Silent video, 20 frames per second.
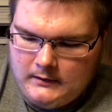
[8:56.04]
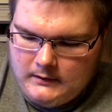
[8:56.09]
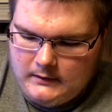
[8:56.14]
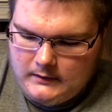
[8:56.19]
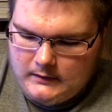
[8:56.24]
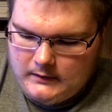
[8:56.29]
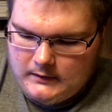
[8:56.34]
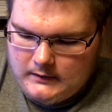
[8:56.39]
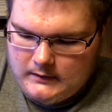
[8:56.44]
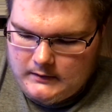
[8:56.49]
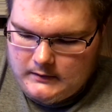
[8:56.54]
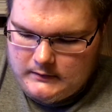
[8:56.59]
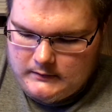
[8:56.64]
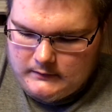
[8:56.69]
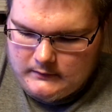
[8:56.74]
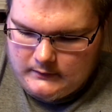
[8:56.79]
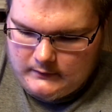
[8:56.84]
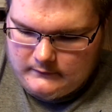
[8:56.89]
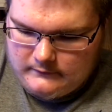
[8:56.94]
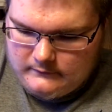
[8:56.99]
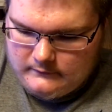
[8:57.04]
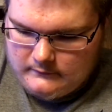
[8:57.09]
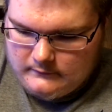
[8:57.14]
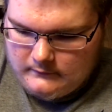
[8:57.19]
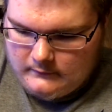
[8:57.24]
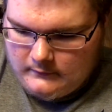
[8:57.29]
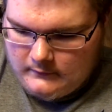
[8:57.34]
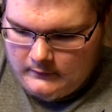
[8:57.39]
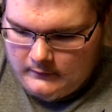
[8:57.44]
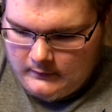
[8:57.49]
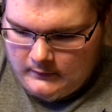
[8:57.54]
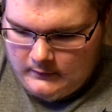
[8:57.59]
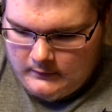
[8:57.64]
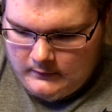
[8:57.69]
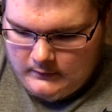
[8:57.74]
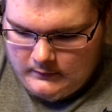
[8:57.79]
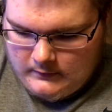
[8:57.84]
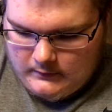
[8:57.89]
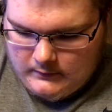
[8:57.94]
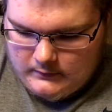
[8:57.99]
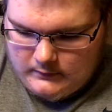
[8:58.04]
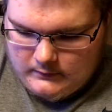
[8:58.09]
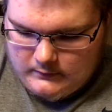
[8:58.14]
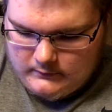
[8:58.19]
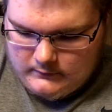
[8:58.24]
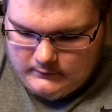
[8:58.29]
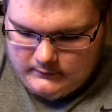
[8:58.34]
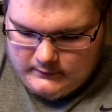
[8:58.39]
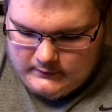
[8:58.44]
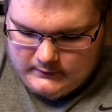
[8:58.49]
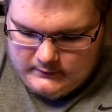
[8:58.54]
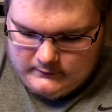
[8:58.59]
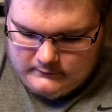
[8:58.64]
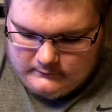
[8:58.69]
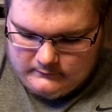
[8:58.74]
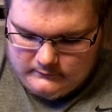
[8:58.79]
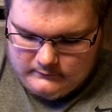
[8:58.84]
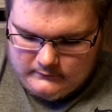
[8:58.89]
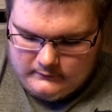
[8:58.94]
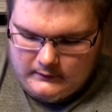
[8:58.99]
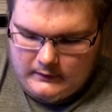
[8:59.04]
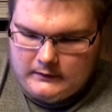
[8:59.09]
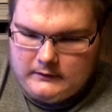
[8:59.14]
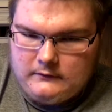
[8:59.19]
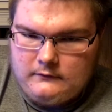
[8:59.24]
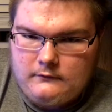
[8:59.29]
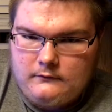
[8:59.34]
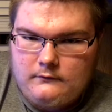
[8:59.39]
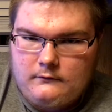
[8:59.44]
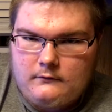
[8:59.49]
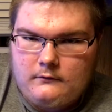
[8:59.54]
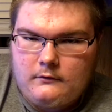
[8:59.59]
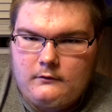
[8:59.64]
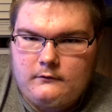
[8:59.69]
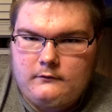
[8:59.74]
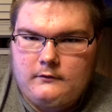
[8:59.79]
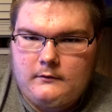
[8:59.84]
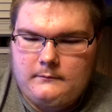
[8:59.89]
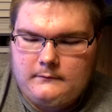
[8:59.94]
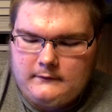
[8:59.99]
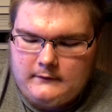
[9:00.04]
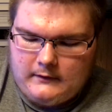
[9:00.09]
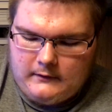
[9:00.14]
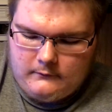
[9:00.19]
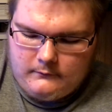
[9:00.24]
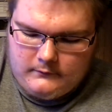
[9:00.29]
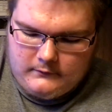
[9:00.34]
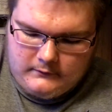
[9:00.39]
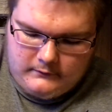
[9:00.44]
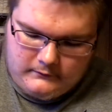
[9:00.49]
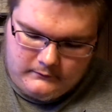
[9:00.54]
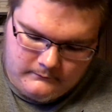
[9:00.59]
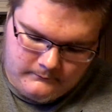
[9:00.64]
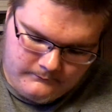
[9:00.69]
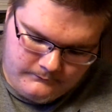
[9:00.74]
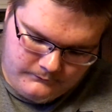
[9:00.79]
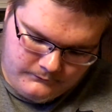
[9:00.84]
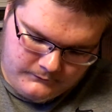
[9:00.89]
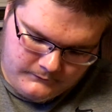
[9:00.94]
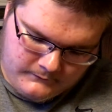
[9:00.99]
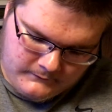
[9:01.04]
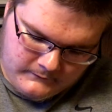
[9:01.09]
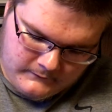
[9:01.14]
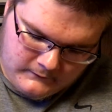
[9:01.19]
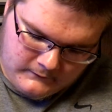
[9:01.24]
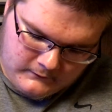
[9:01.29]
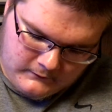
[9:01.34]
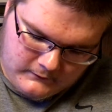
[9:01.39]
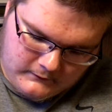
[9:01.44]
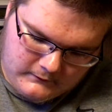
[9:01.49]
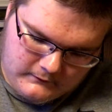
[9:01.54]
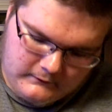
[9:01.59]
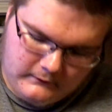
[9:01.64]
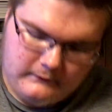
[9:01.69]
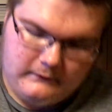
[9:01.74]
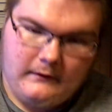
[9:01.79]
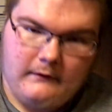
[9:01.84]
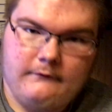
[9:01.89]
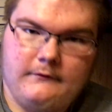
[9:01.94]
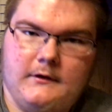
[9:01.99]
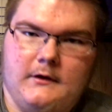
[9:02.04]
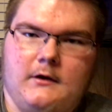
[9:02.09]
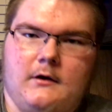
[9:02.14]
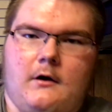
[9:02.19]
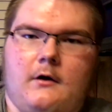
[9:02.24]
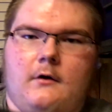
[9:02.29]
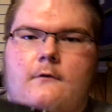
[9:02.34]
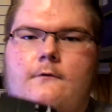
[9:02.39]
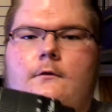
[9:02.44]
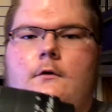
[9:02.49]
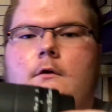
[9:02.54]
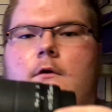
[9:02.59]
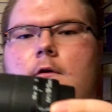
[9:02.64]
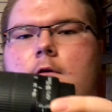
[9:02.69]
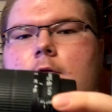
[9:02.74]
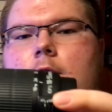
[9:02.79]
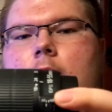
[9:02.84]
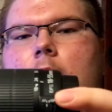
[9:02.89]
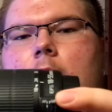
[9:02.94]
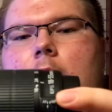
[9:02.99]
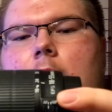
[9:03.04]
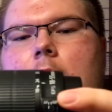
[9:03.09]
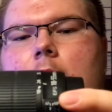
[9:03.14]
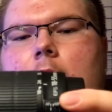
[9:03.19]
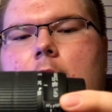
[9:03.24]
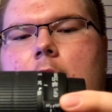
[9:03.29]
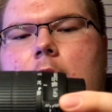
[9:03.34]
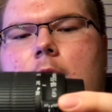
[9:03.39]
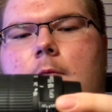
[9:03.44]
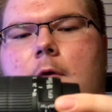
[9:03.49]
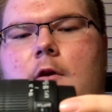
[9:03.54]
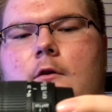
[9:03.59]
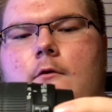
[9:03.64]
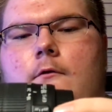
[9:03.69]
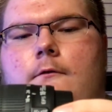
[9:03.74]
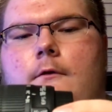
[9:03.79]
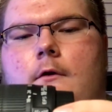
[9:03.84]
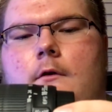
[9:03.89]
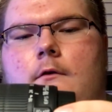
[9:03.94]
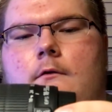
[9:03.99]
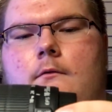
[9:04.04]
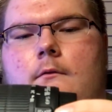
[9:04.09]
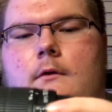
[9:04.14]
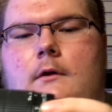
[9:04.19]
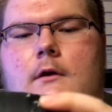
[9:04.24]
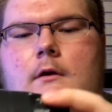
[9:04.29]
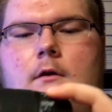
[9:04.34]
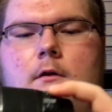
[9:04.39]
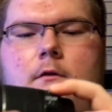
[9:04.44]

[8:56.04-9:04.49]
a nice lens that I can do close-ups and that with. It does have the autofocus and manual focus on there. You can